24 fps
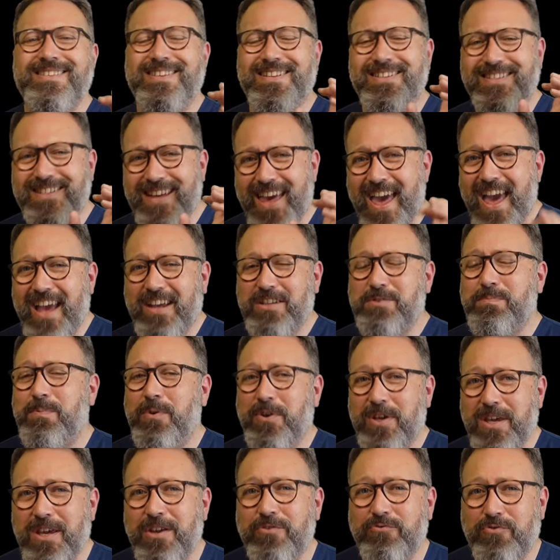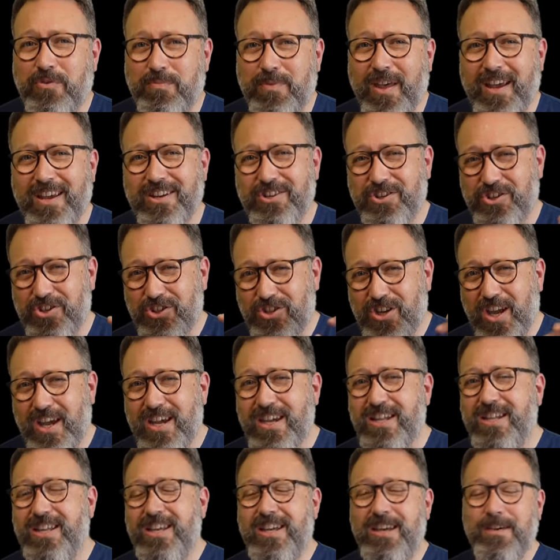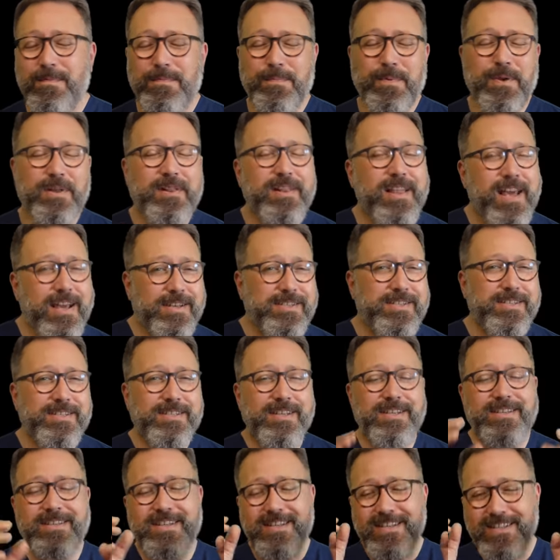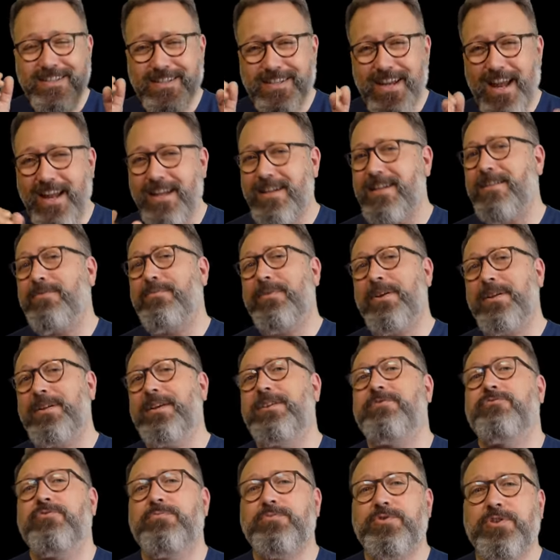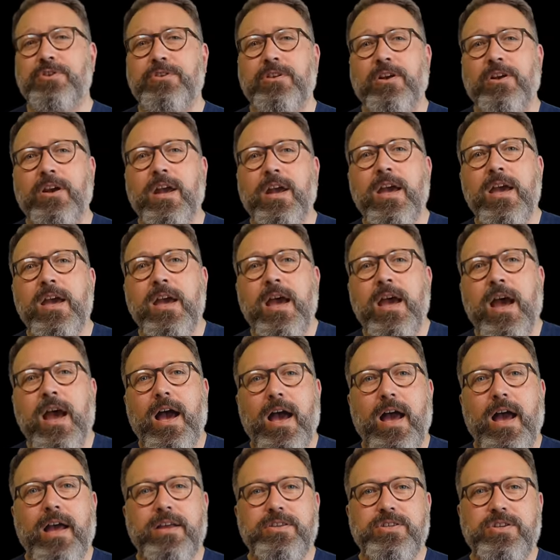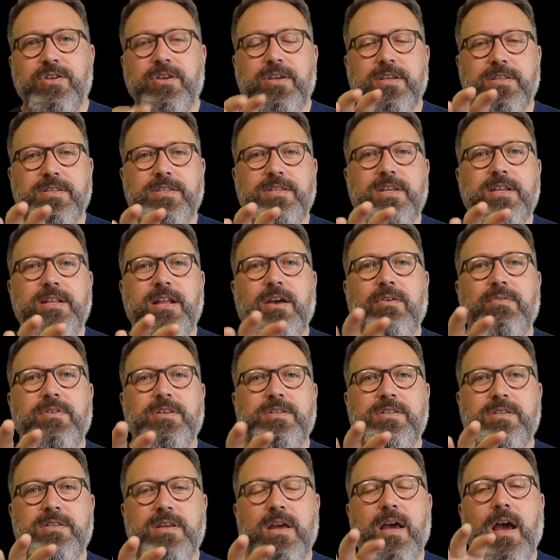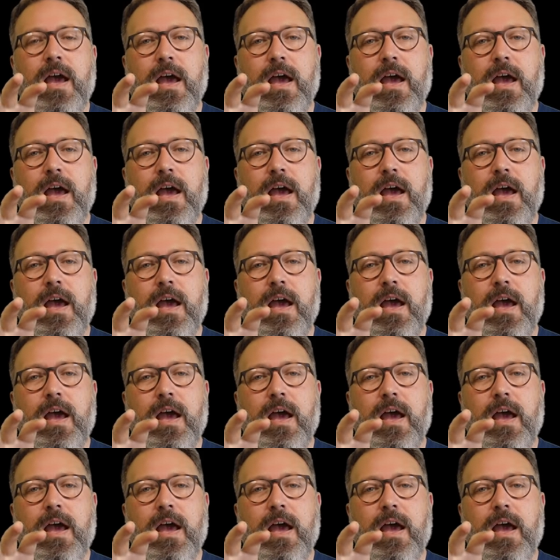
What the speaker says: is a textbook eardrum. That is shiny and pearlescent. It's exactly the way an eardrum should look. So you can see now this